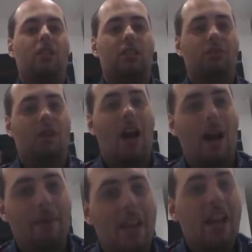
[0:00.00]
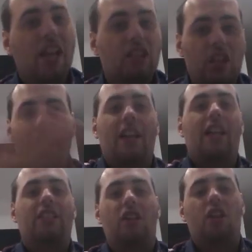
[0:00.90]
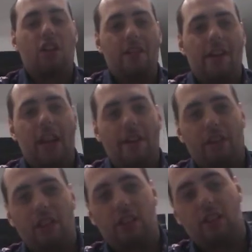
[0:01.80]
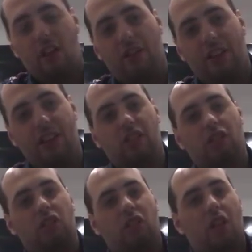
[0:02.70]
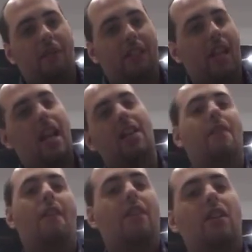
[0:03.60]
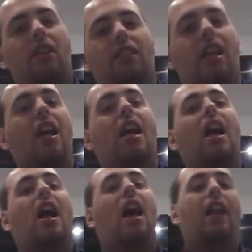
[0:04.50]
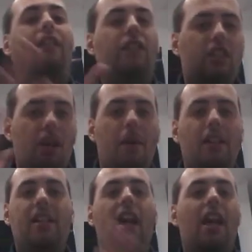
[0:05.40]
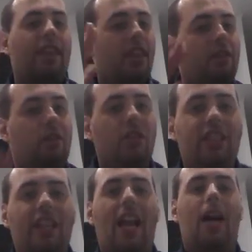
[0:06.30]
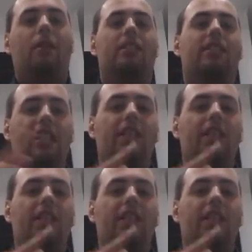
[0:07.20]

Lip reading: to subscribe. Turn notifications on so you don't miss any of my videos. I love you so much. Thank you for watching, and I will see